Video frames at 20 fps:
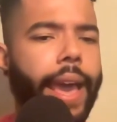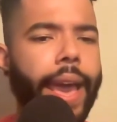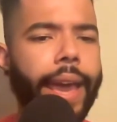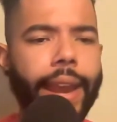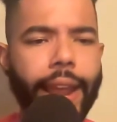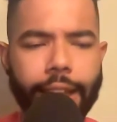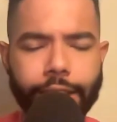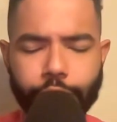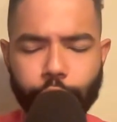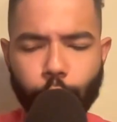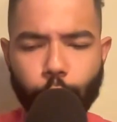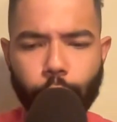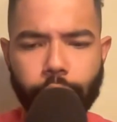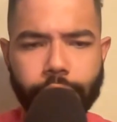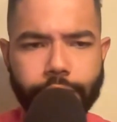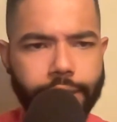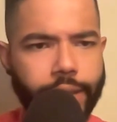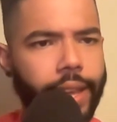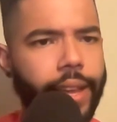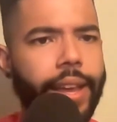And as
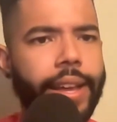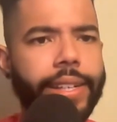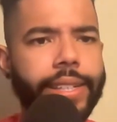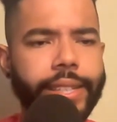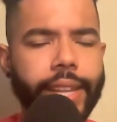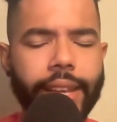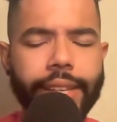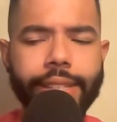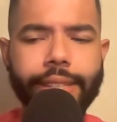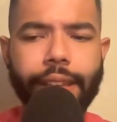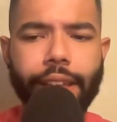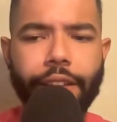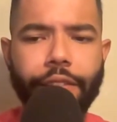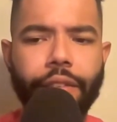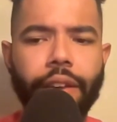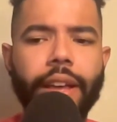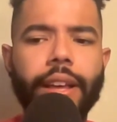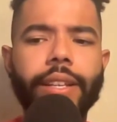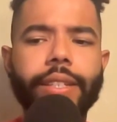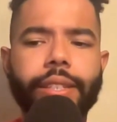always, stay safe,
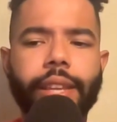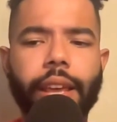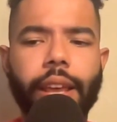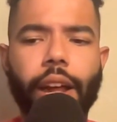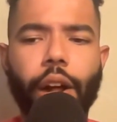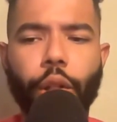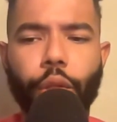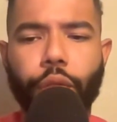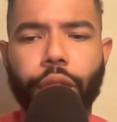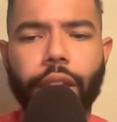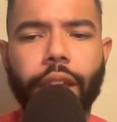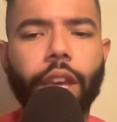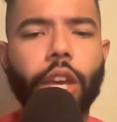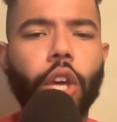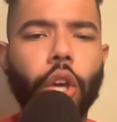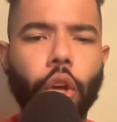stay healthy.